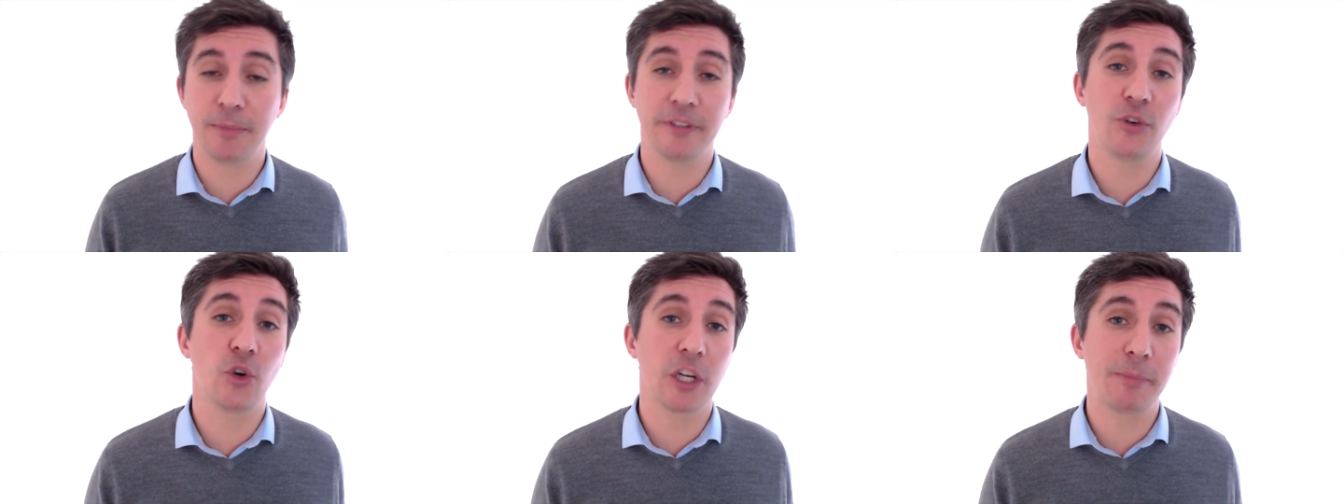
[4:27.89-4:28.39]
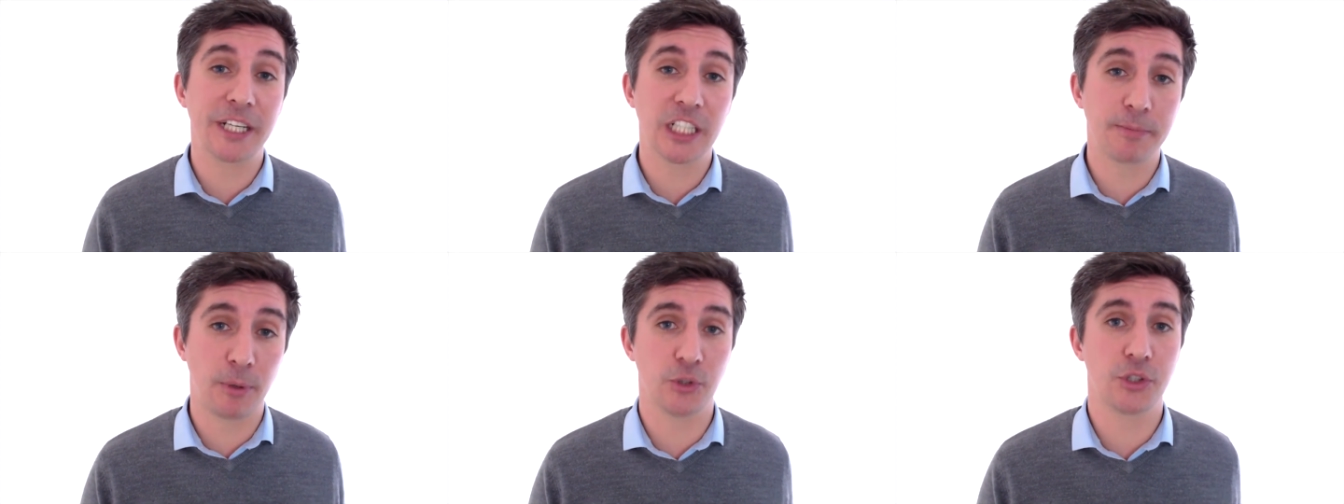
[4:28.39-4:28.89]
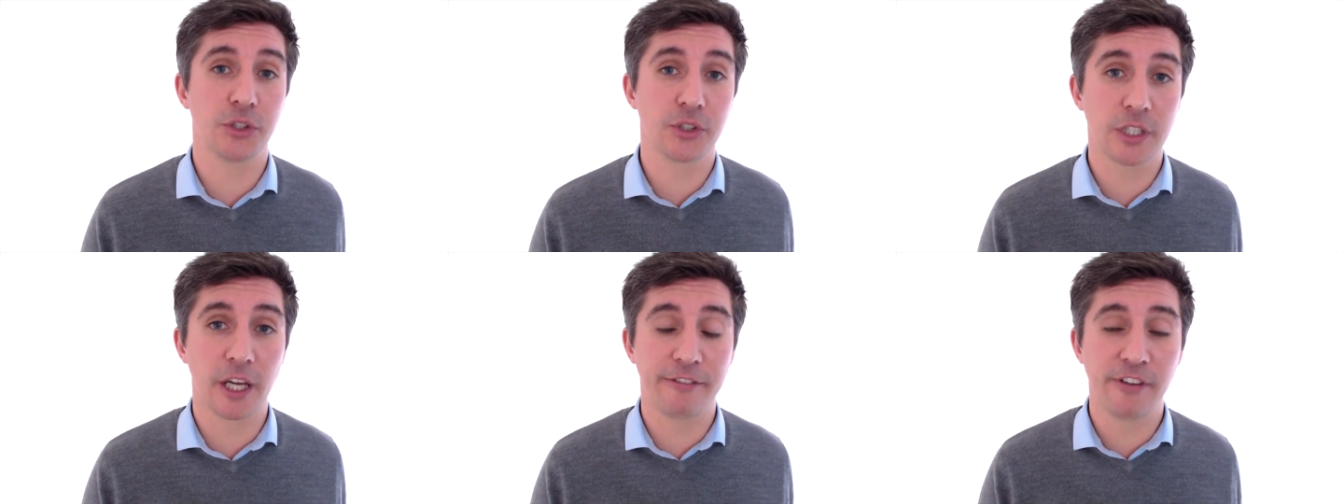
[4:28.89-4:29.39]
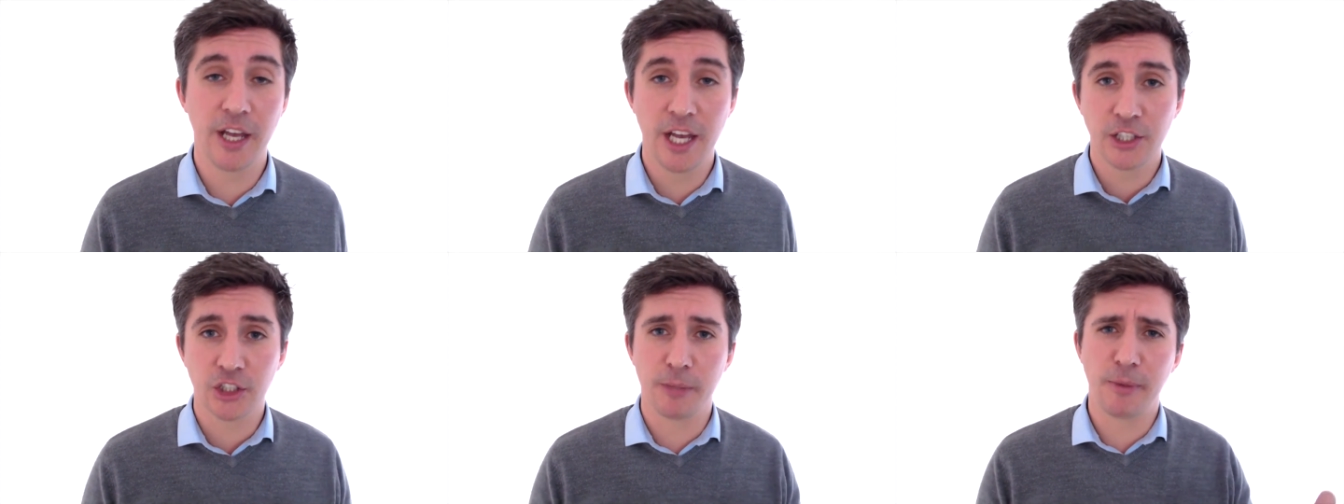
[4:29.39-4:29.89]
They've already been exposed to your stuff,
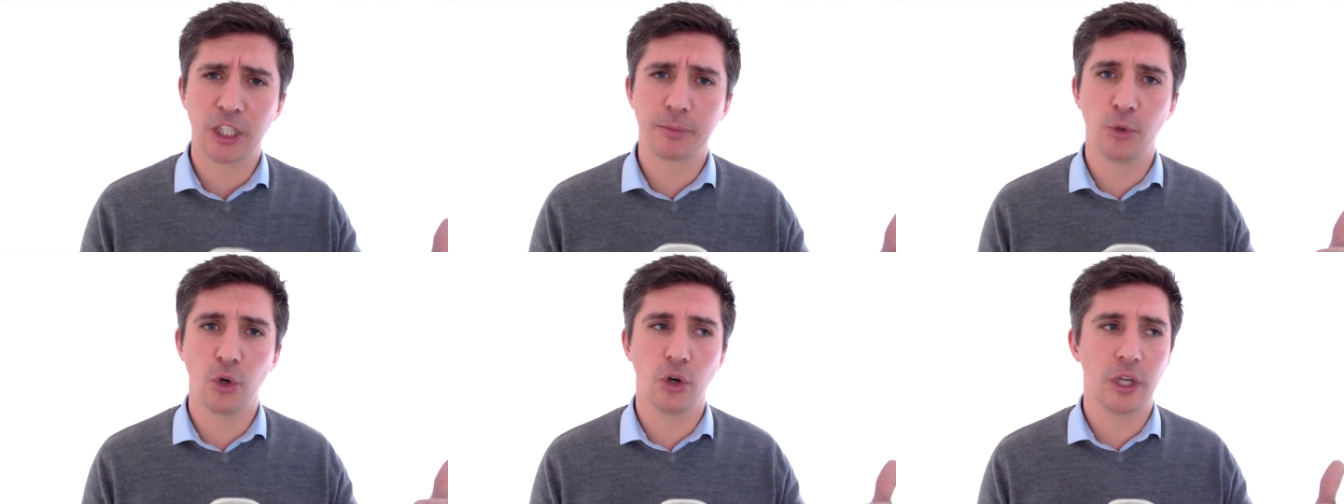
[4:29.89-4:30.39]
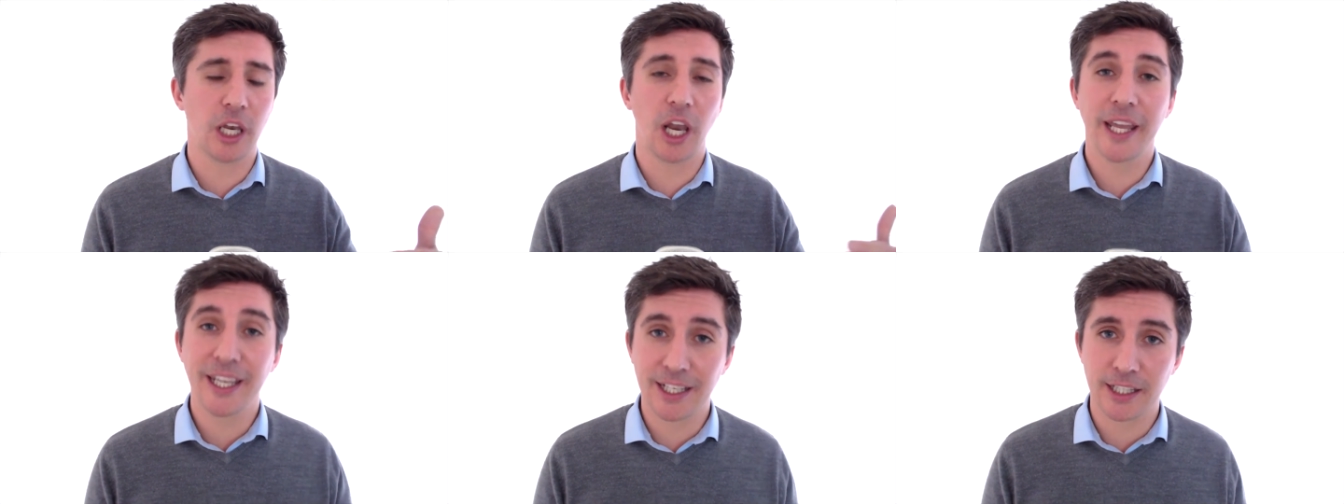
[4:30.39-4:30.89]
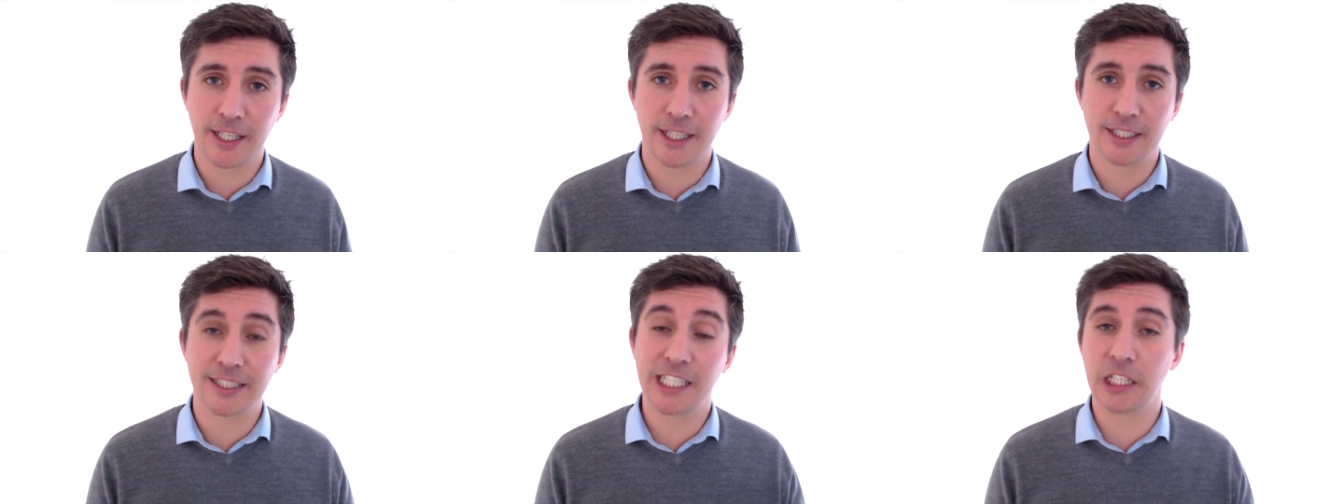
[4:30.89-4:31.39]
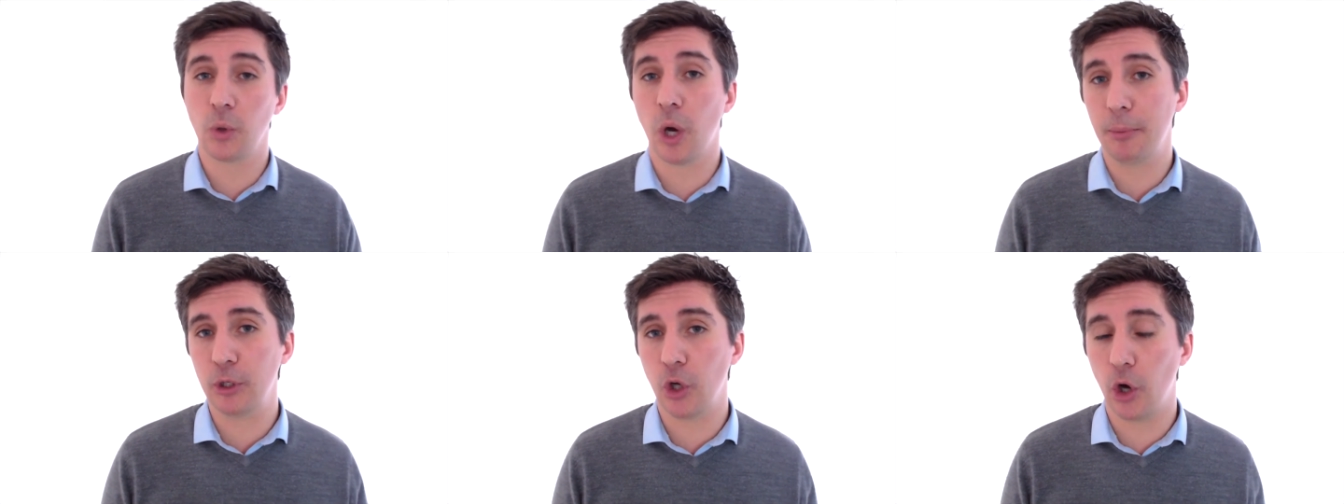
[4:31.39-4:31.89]
so they're much more likely to take you
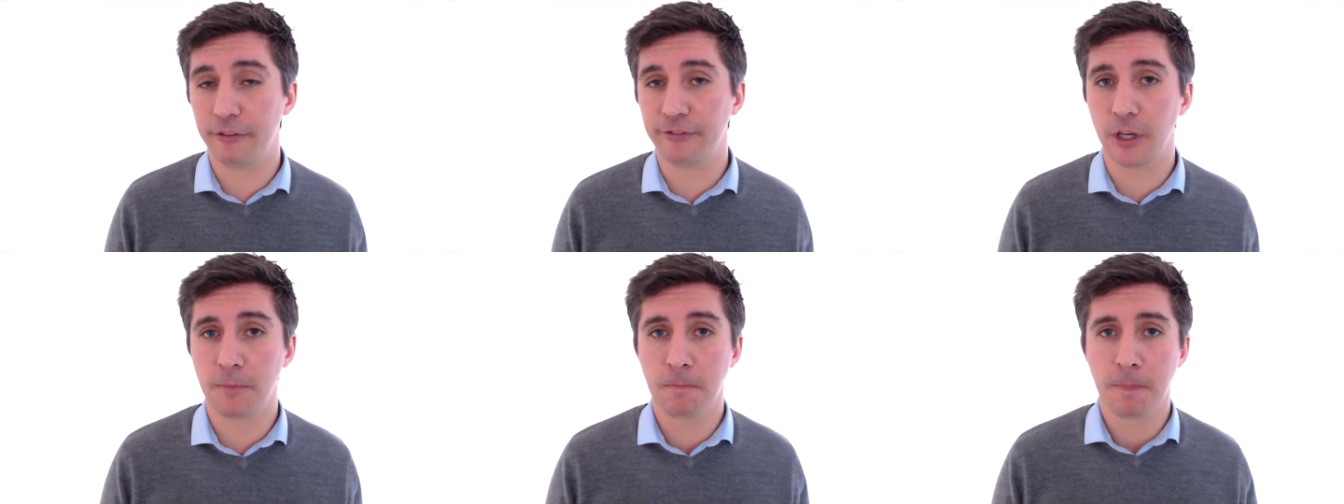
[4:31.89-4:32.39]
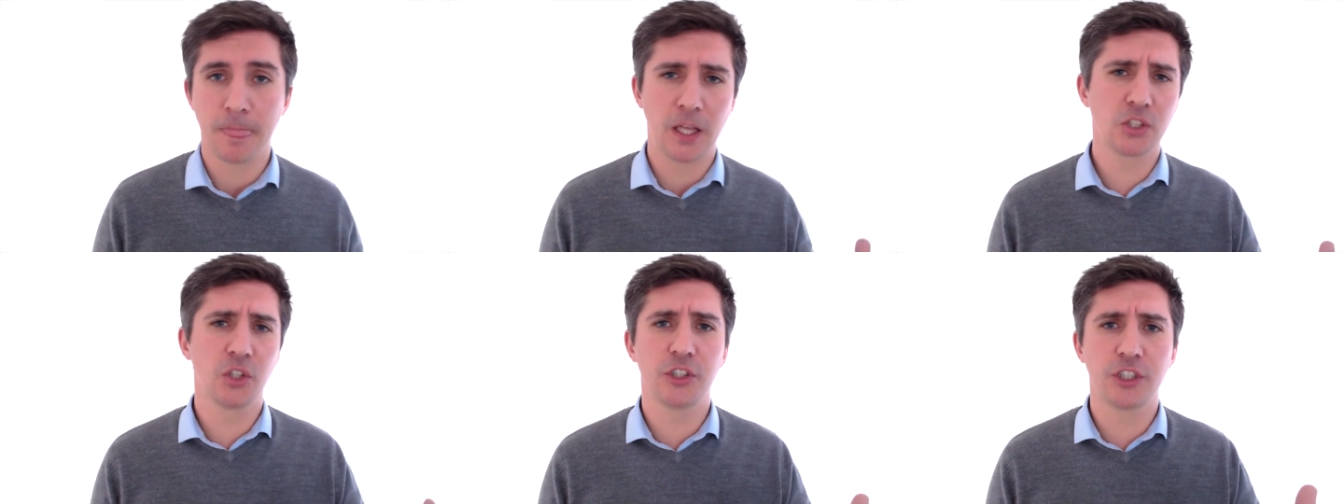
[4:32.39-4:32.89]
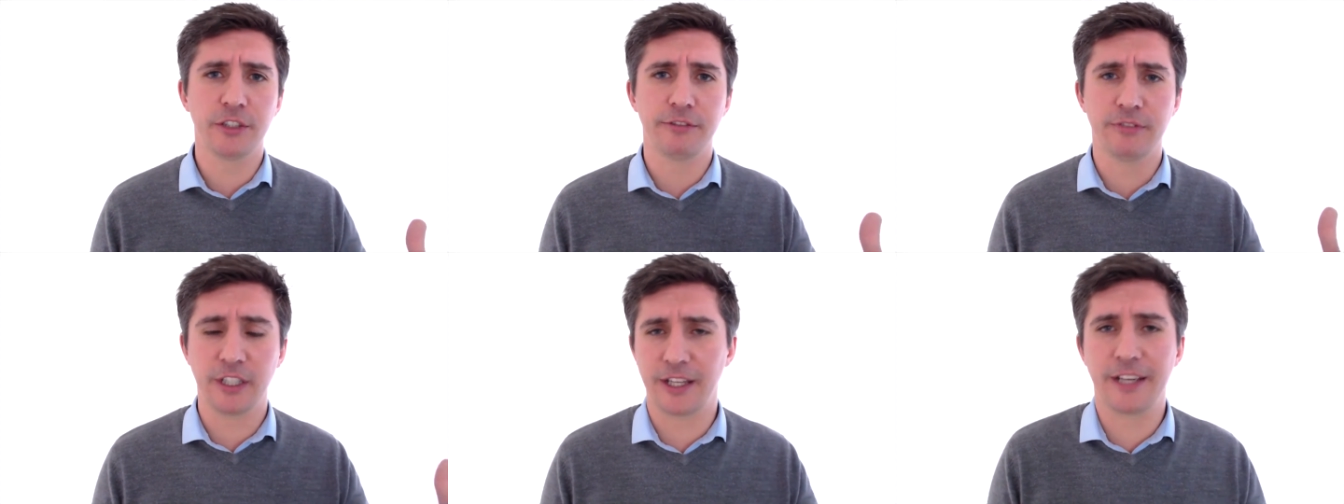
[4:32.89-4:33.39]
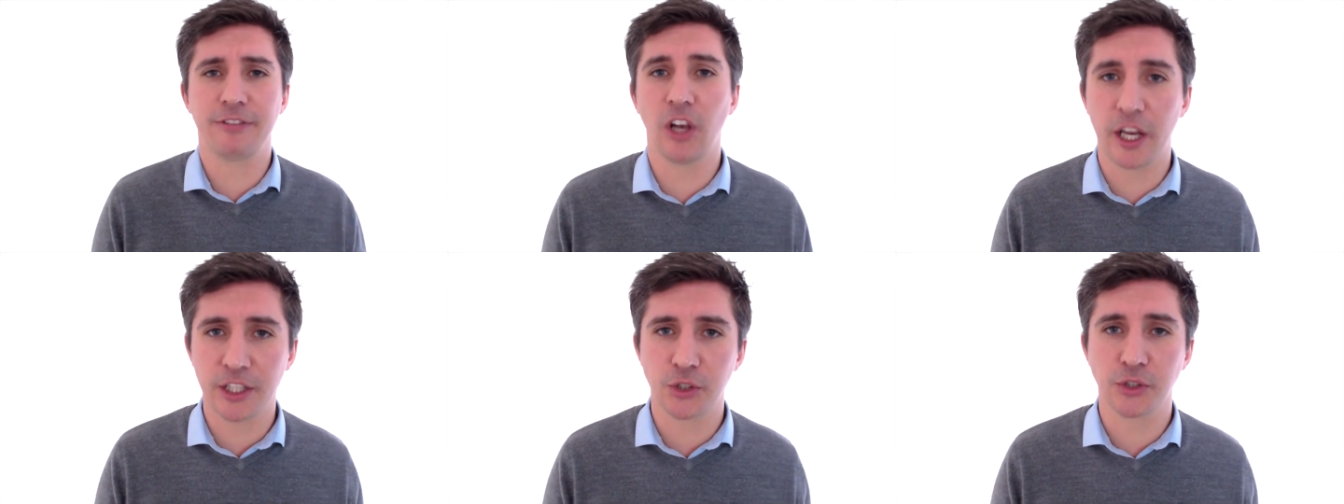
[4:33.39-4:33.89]
up on an offer as long as you've, they've
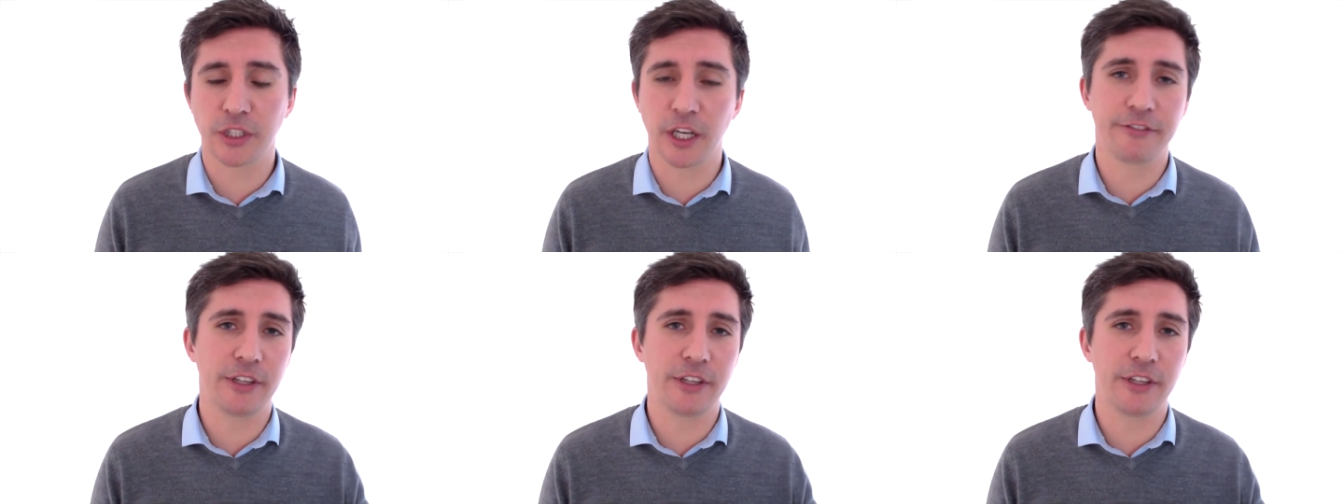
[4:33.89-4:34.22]
liked your stuff.